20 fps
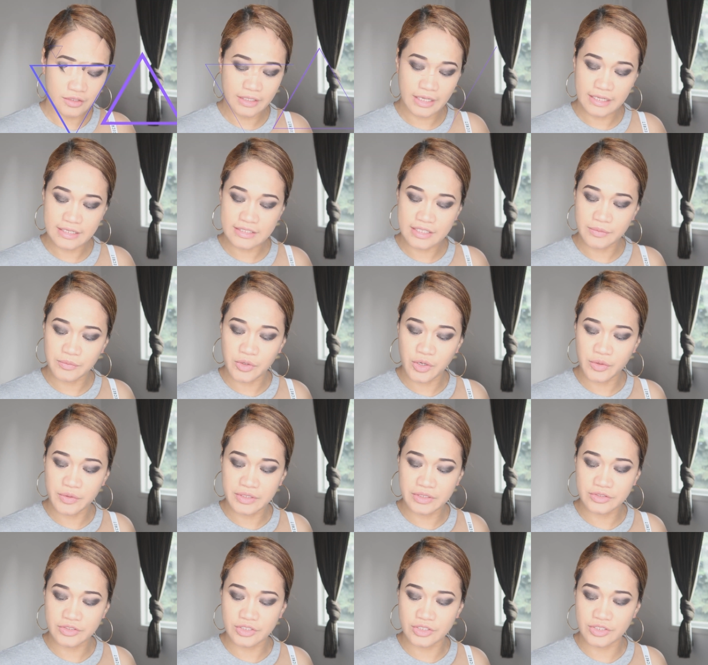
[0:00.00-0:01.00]
so guys i'm
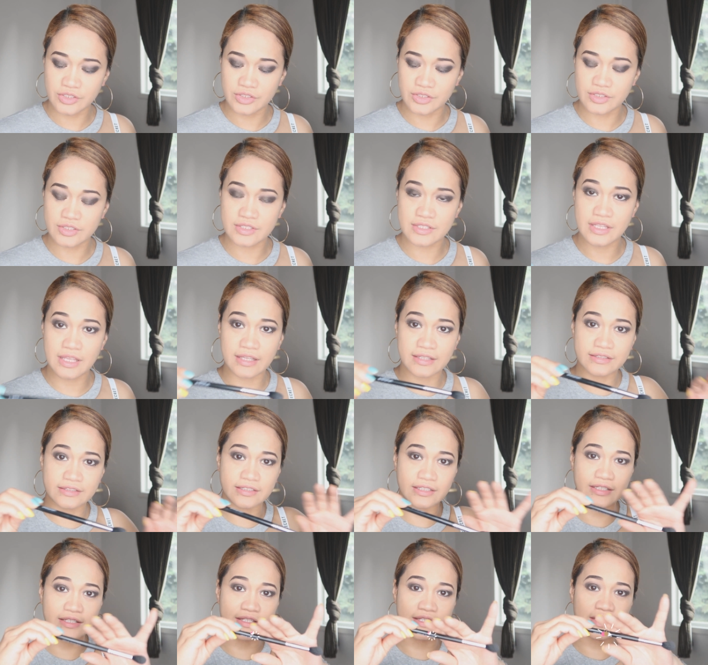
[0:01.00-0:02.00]
going to use
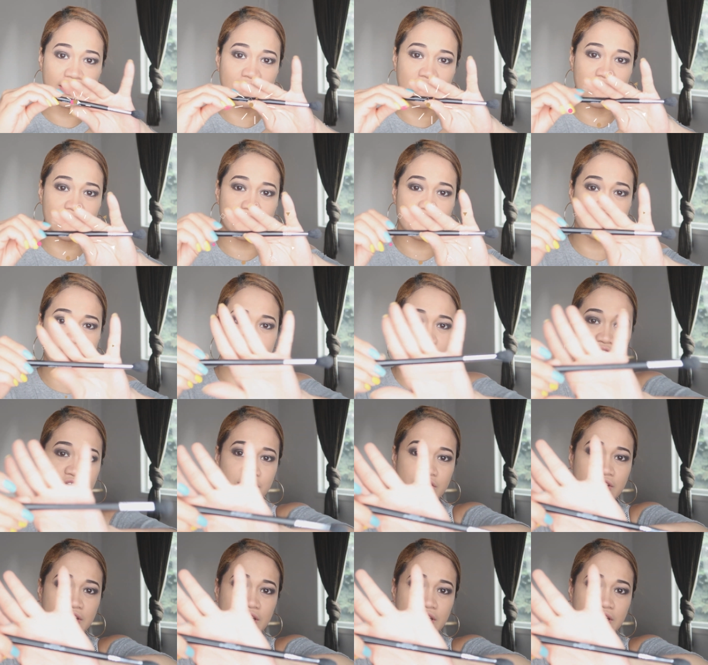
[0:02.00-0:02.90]
this is the